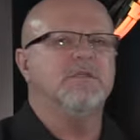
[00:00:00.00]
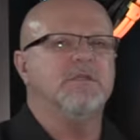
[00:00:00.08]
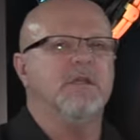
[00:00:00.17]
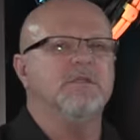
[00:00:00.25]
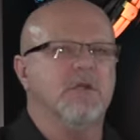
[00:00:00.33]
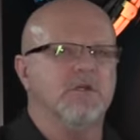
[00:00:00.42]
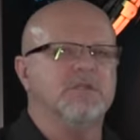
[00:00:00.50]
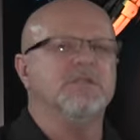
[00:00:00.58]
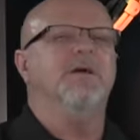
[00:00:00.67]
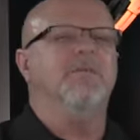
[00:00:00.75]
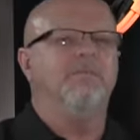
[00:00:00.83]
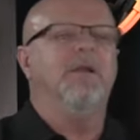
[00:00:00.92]
sense are
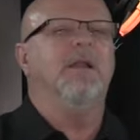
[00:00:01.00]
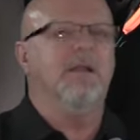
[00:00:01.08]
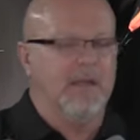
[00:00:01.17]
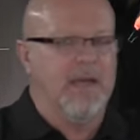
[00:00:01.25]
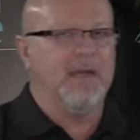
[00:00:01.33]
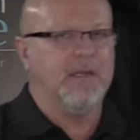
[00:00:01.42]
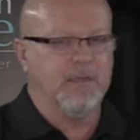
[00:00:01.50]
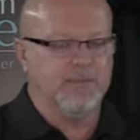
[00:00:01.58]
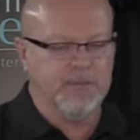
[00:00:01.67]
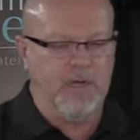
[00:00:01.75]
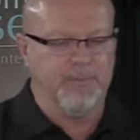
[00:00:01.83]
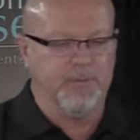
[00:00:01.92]
some like
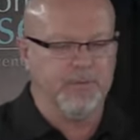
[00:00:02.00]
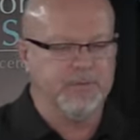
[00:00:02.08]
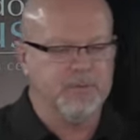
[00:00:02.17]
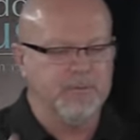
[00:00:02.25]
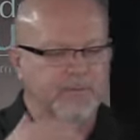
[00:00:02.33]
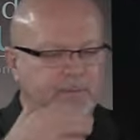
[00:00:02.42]
shepherds?